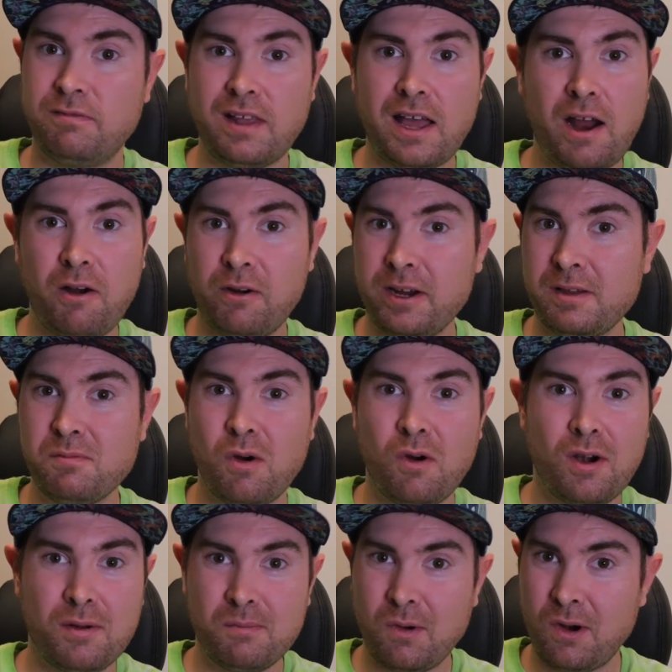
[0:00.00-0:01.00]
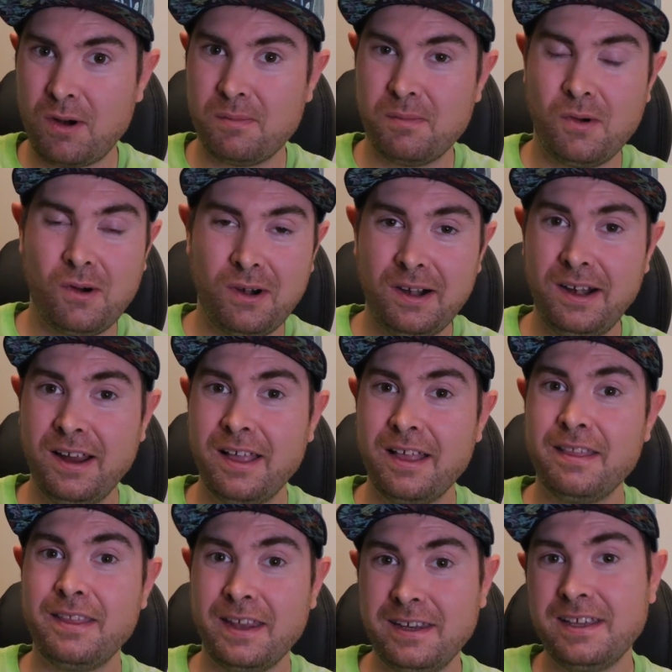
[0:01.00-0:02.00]
flowering more and more and more,
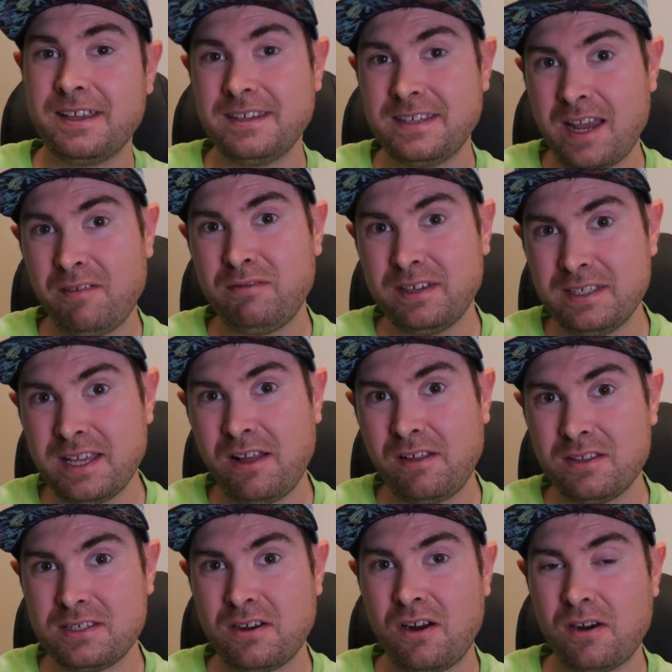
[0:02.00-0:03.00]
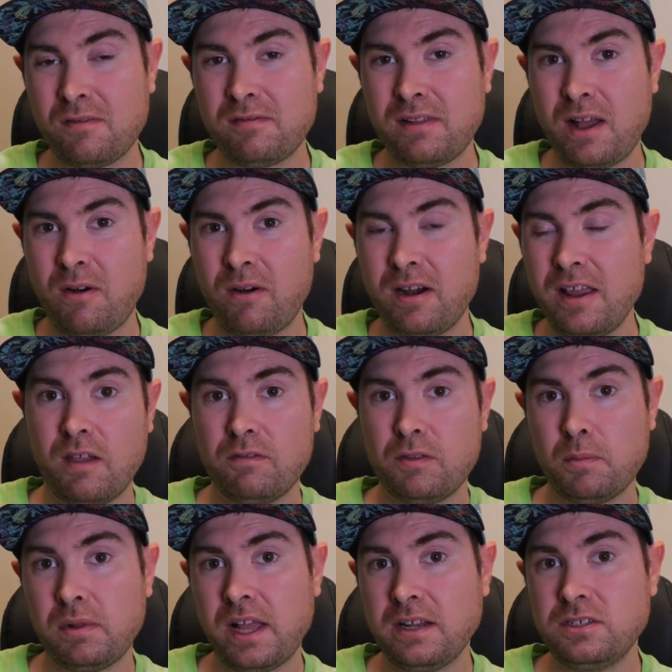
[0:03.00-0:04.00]
then you can definitely tell it's an autoflower. If
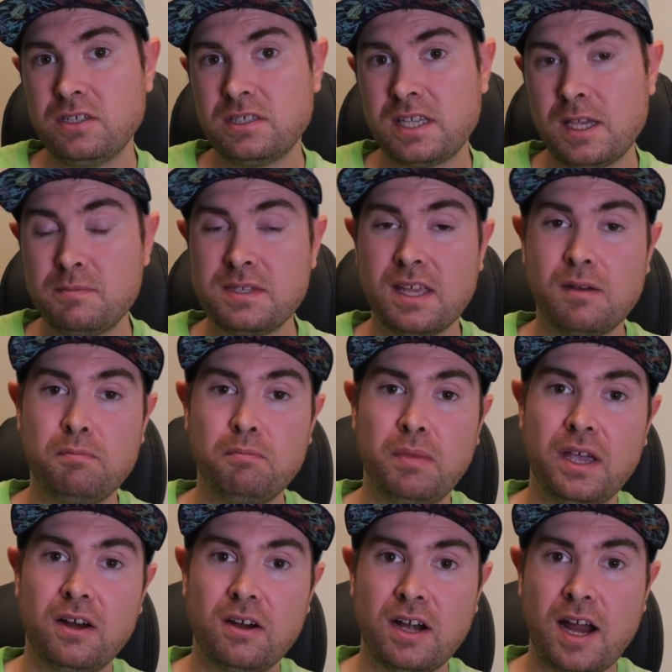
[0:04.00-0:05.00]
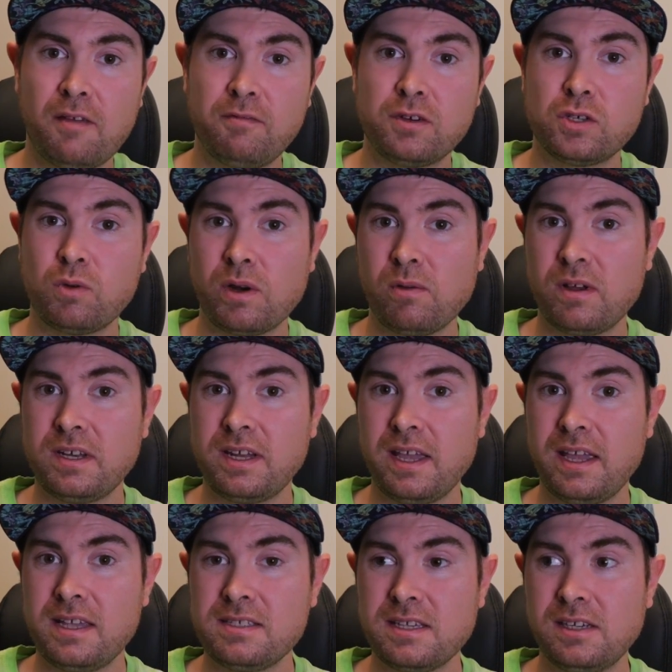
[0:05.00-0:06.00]
the plant just keeps getting bigger after 21
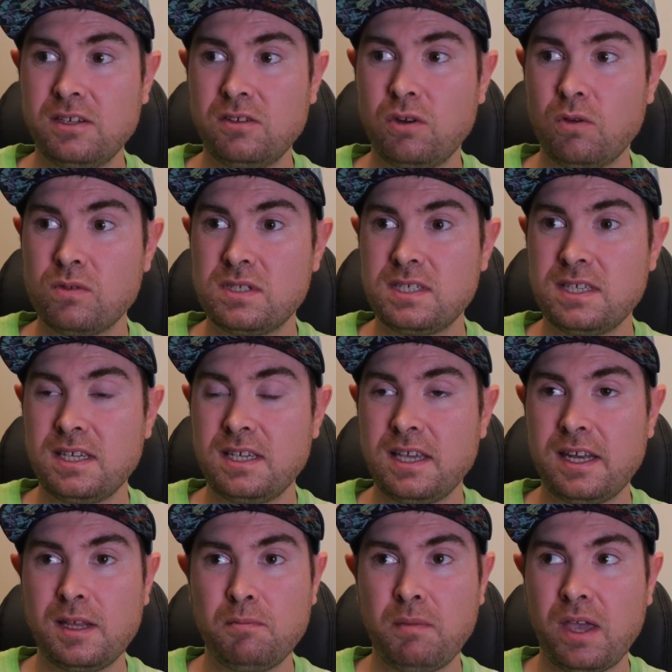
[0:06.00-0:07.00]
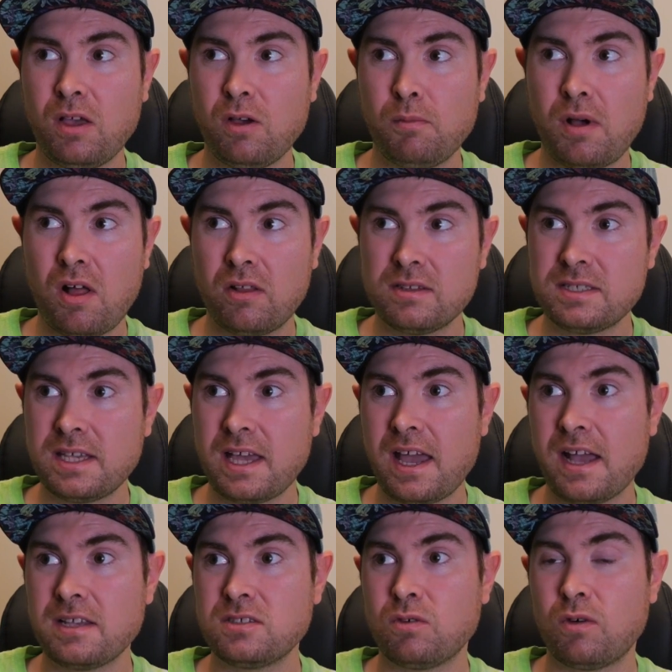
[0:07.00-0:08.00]
days and you don't see any male pollen
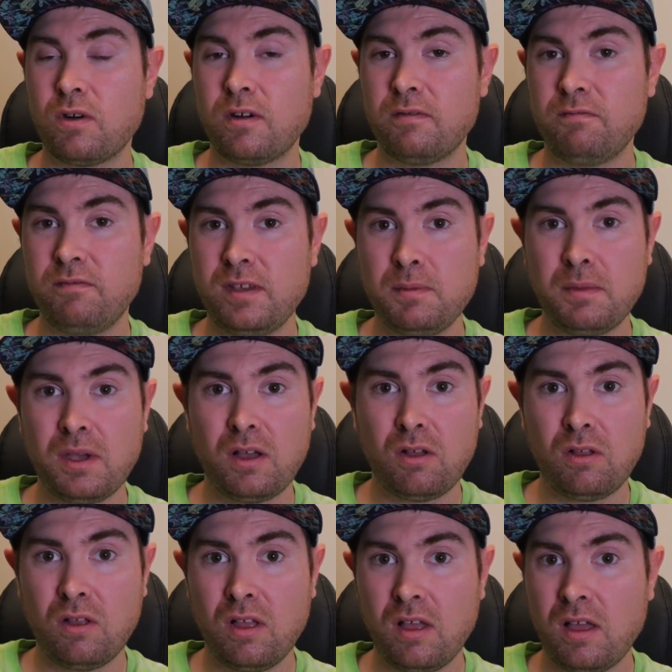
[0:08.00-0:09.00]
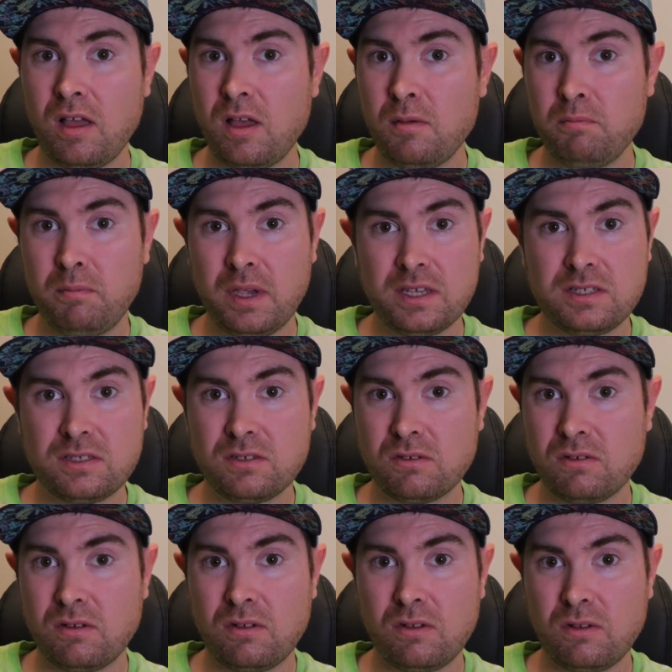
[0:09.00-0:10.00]
sacs or female
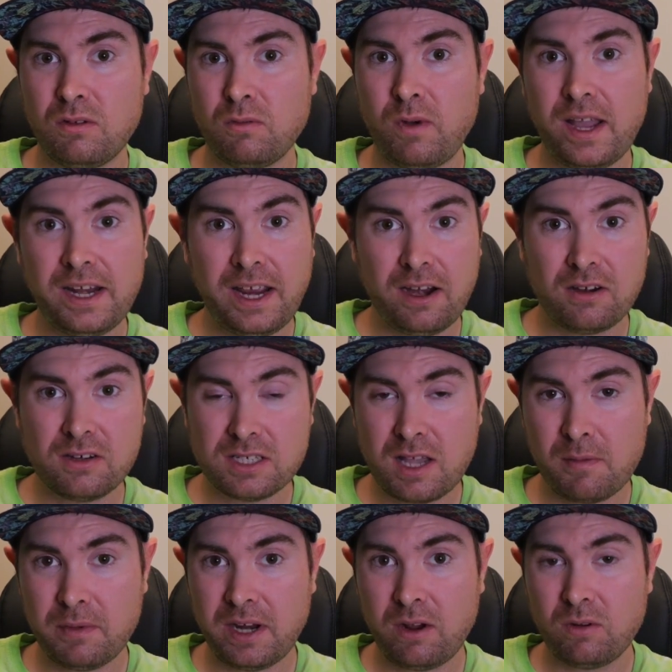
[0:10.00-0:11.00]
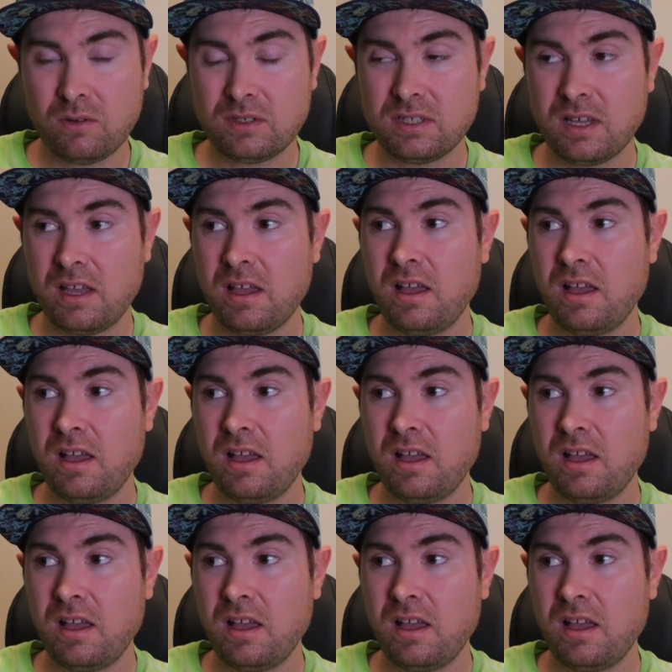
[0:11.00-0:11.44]
pistil white hairs coming out,